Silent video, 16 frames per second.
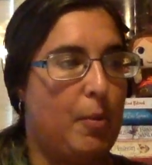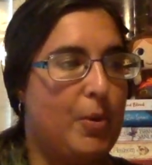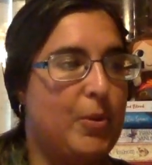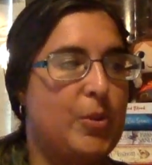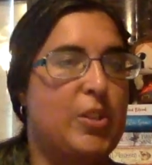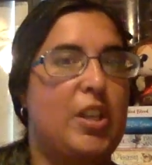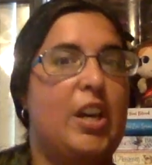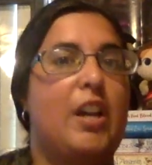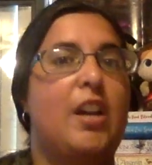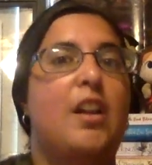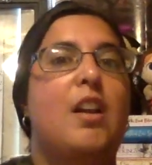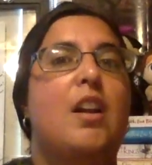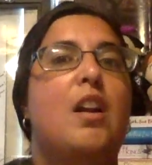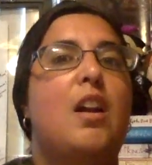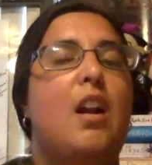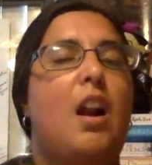post it
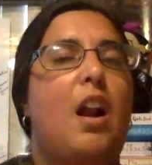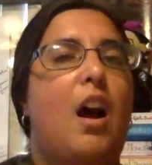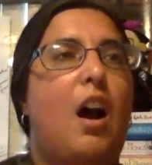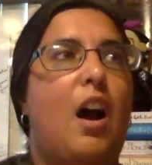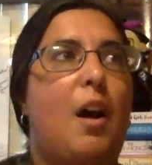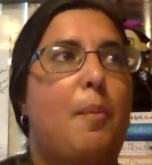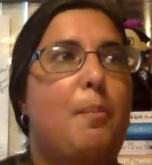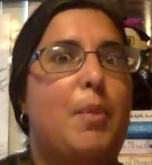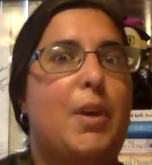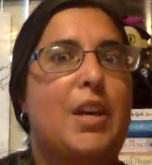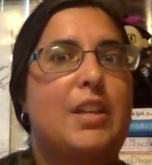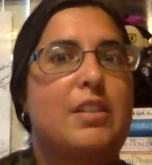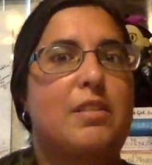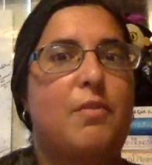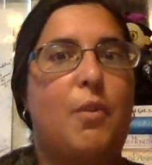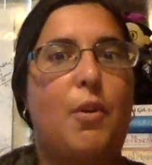
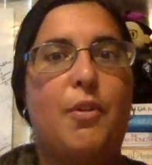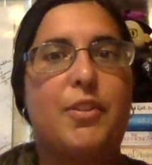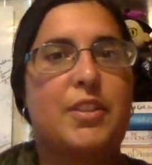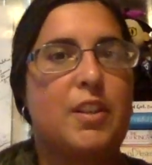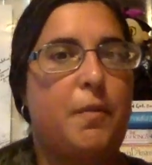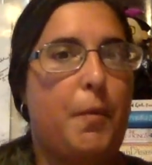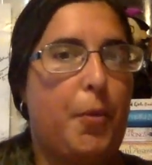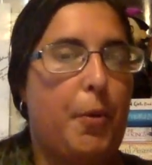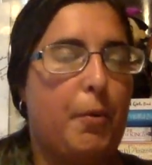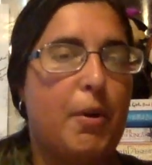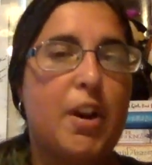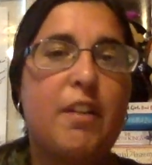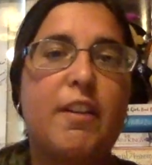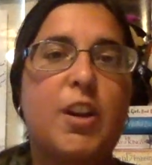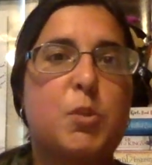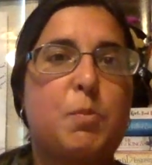because of all the stuff with the reading
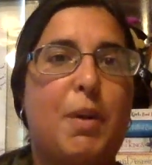rash.